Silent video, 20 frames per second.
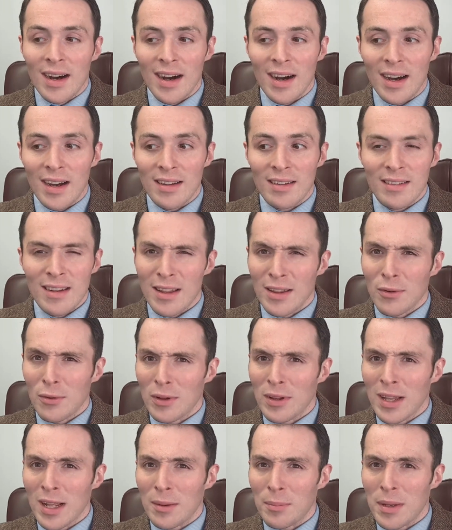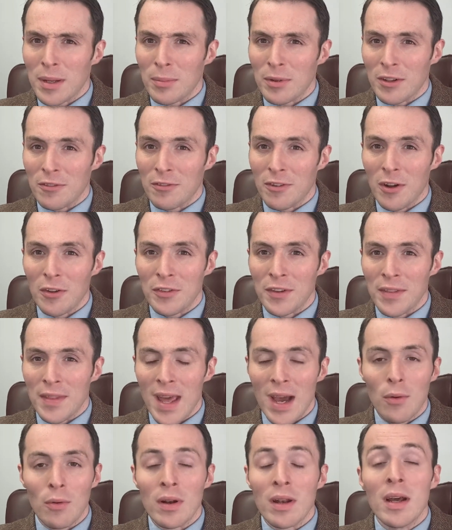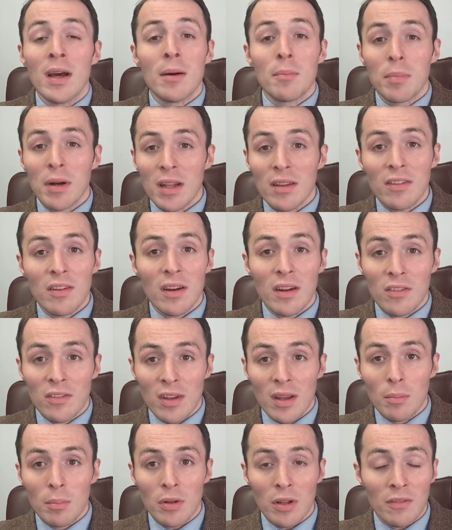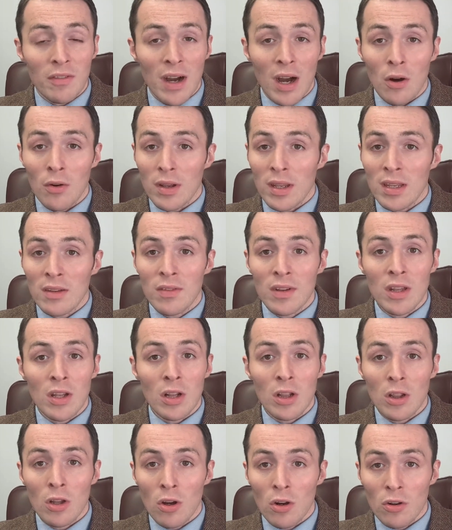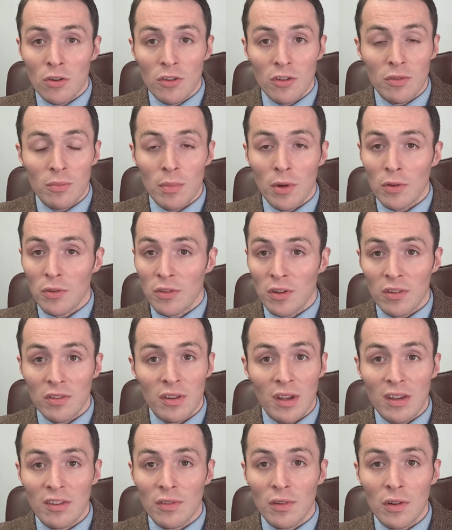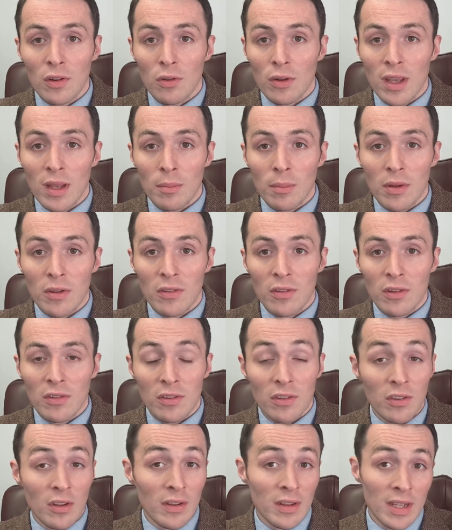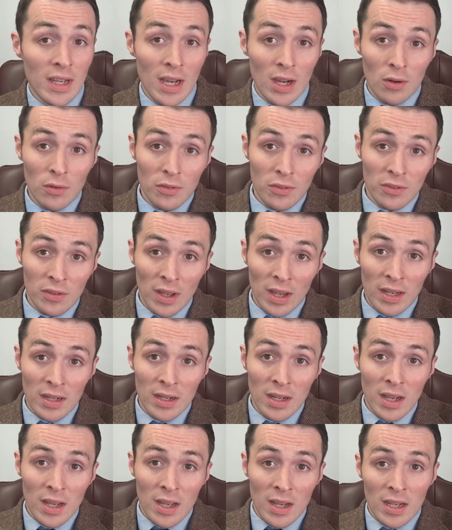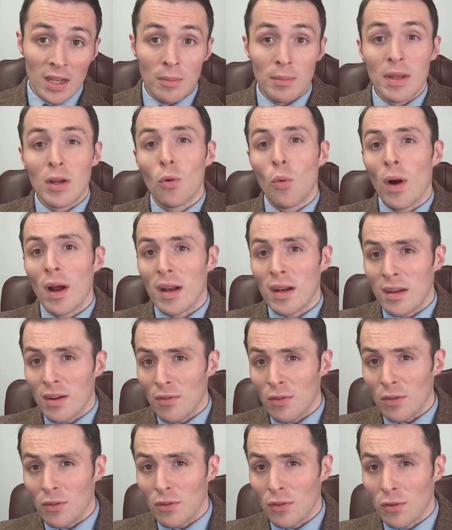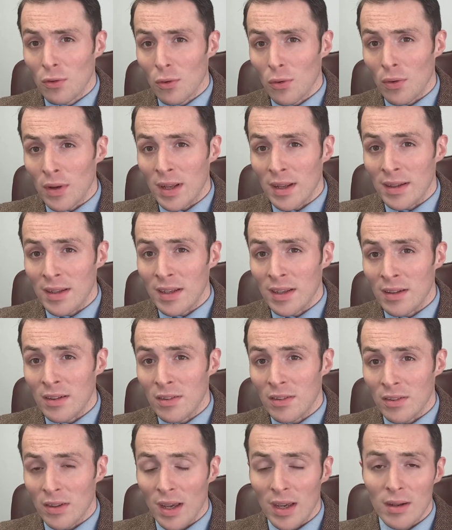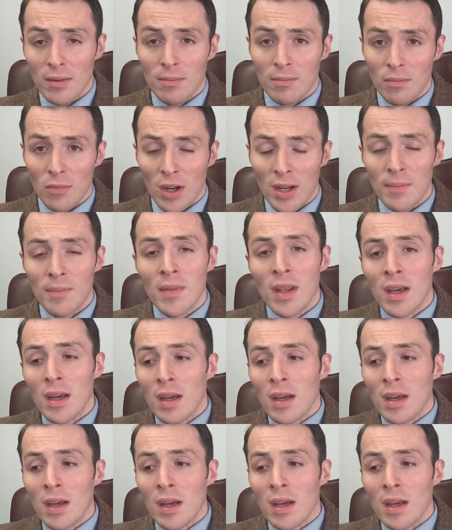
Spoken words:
Now, there were a lot of people at fault in that one, but it's an example of how even the largest, most successful looking businesses on the outside can be quite a different story on the inside, right?